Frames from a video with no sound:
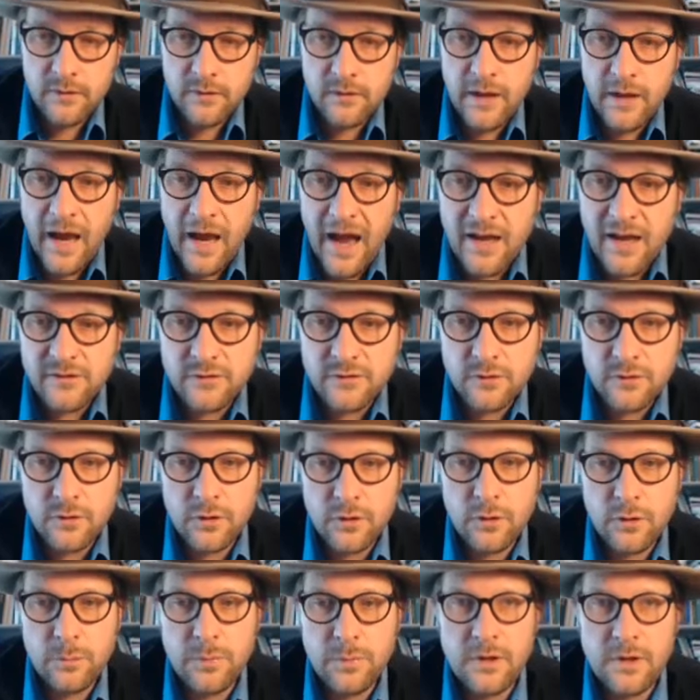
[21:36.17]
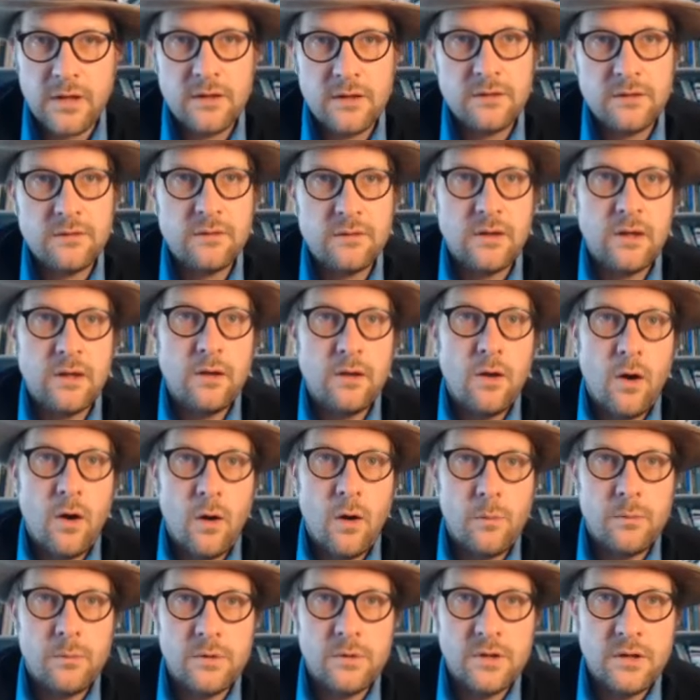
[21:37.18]
Now the last group is the
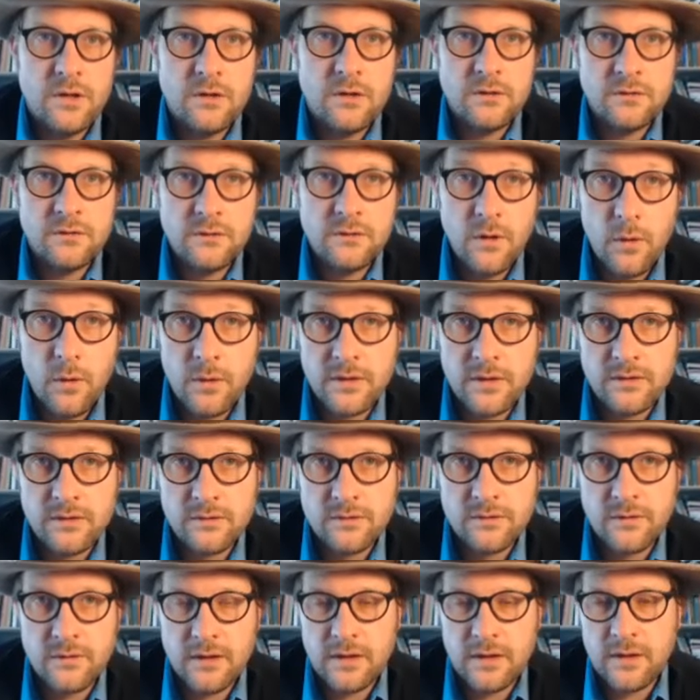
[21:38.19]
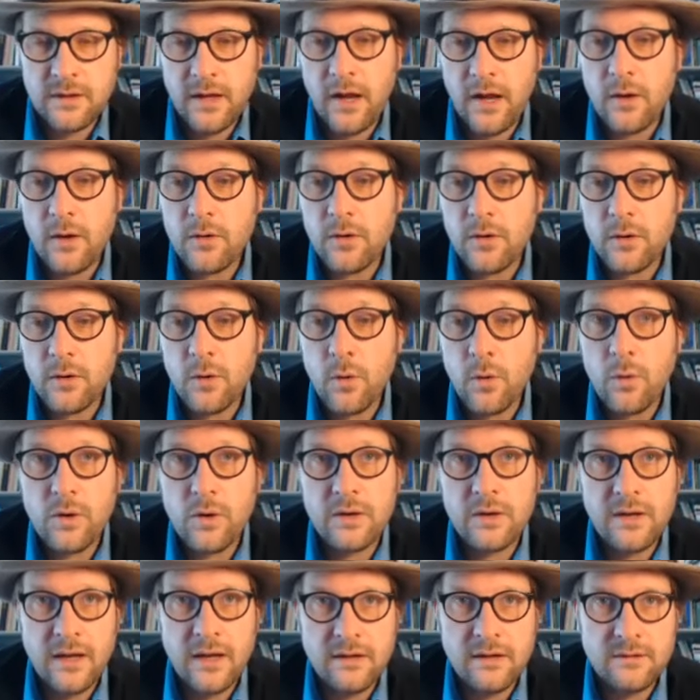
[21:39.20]
Homaliozoans, the
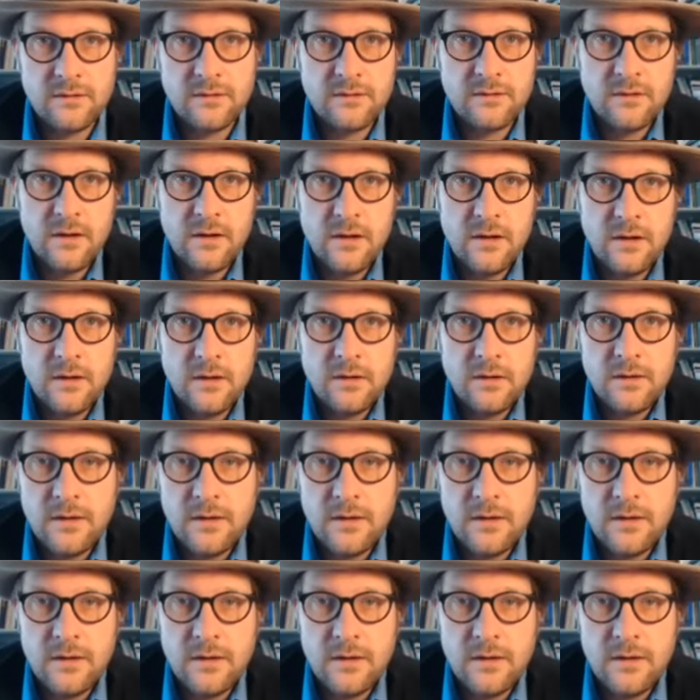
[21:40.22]
calcichordates.